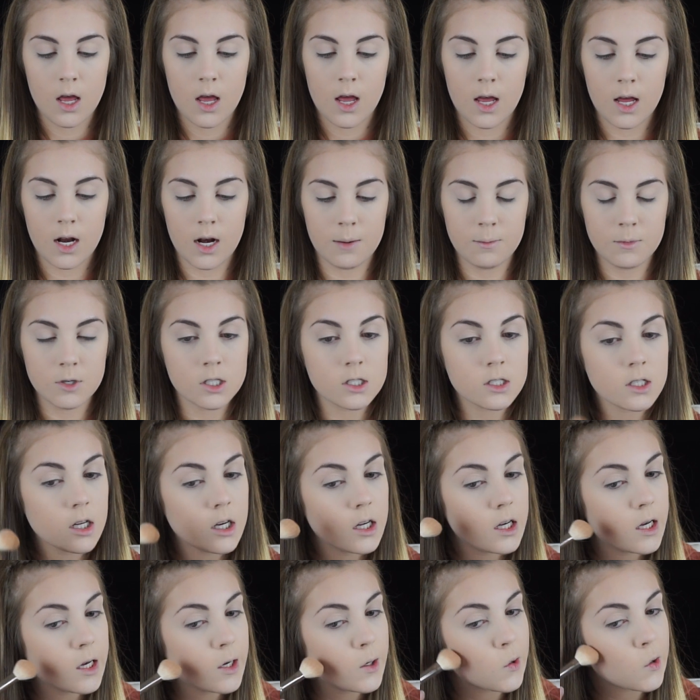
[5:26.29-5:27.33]
And I'm just going
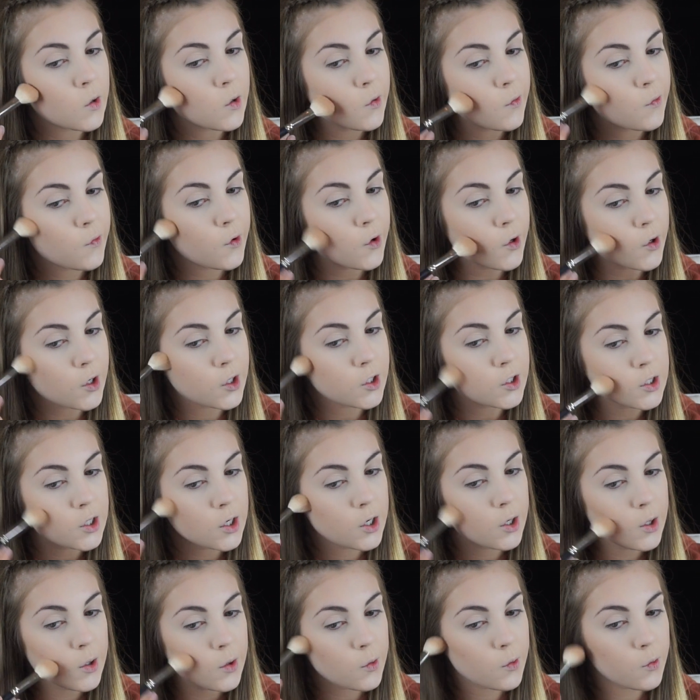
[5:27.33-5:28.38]
to focus
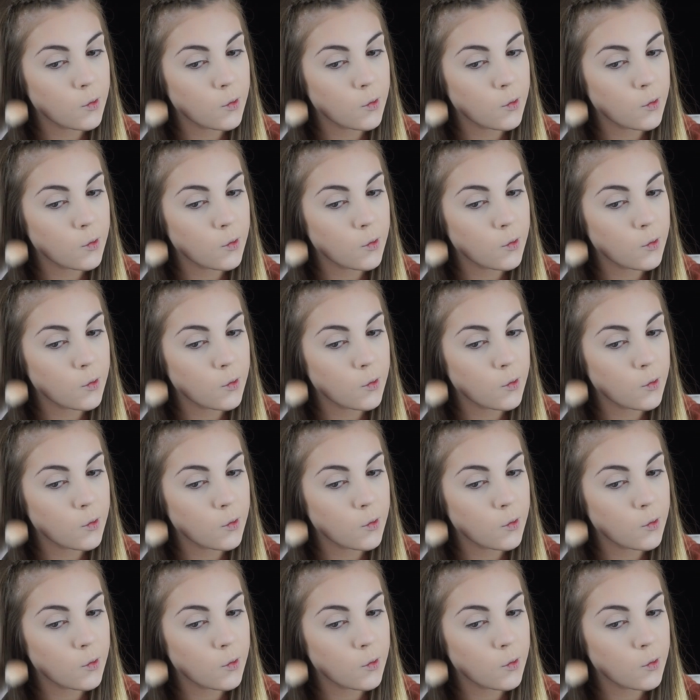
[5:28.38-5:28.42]
it